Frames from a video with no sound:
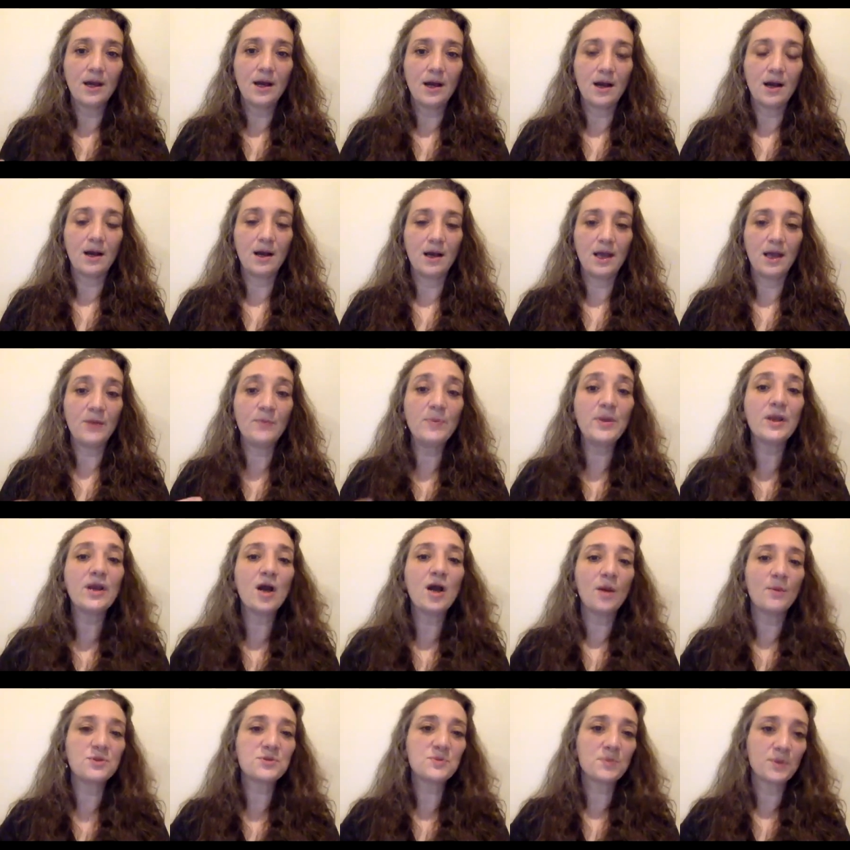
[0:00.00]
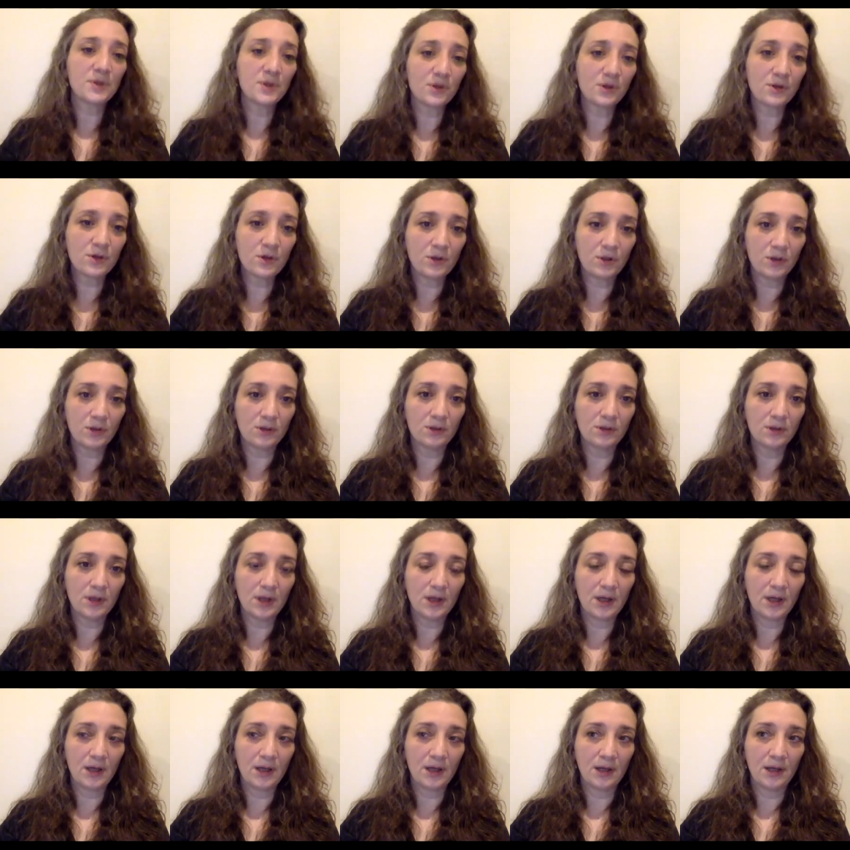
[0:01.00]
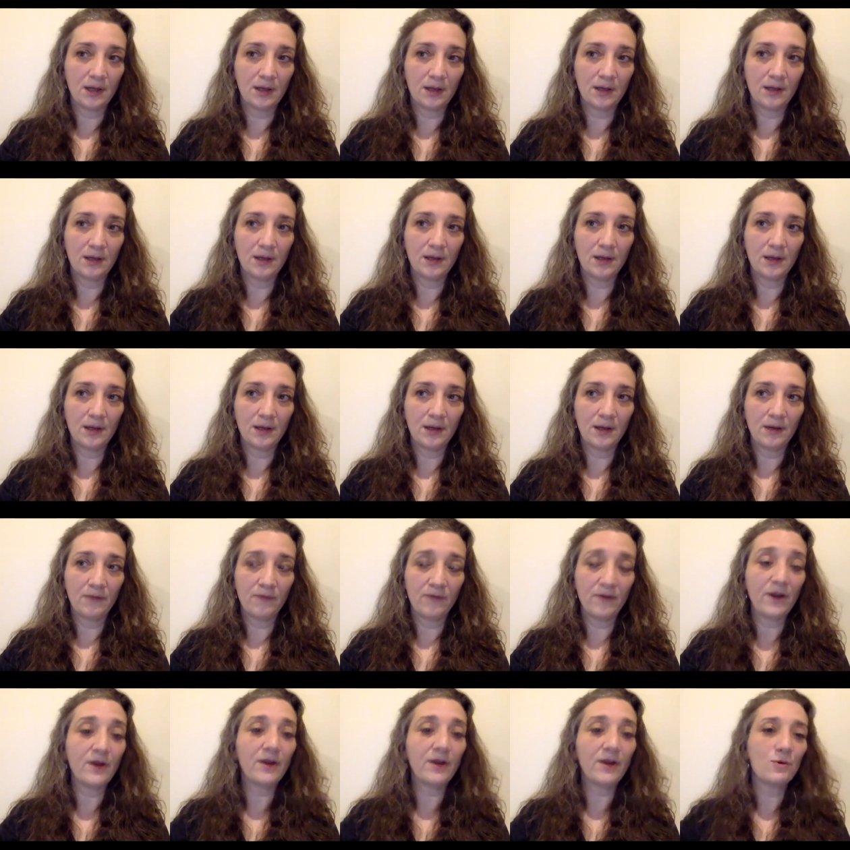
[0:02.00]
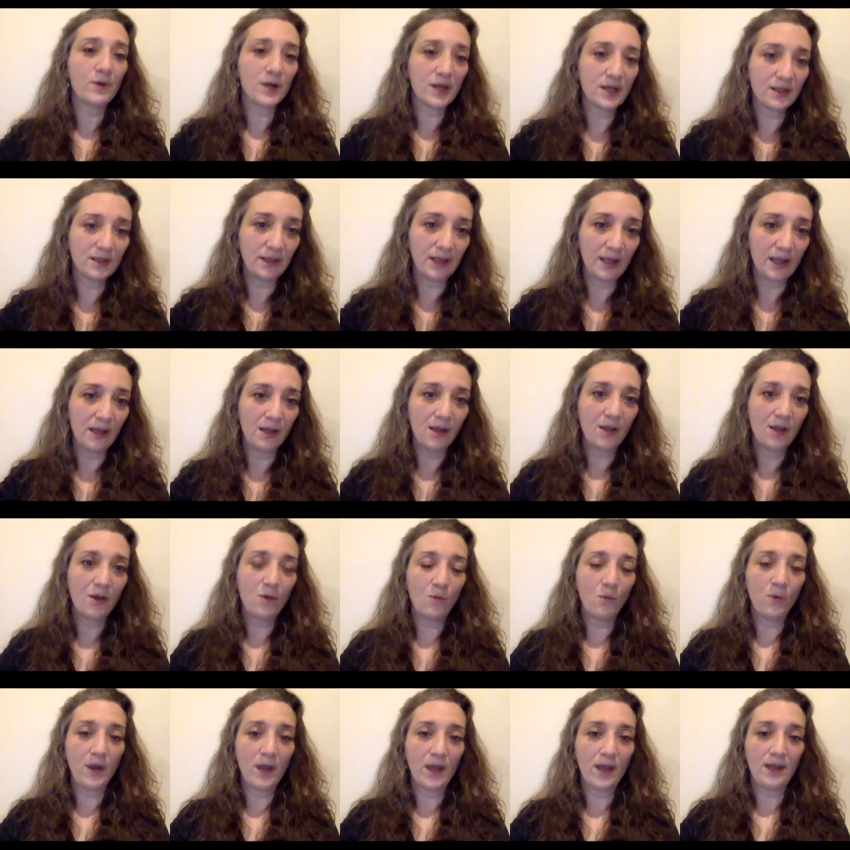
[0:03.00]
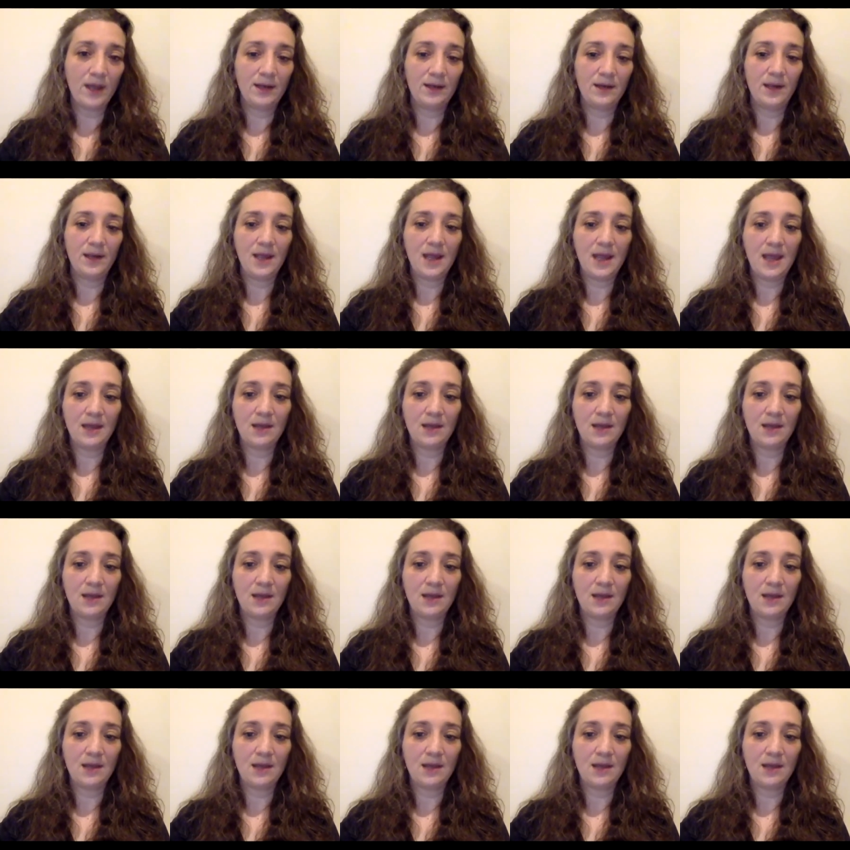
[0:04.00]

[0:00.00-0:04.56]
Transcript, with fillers: uh, it becomes political uh, uh, very quickly when a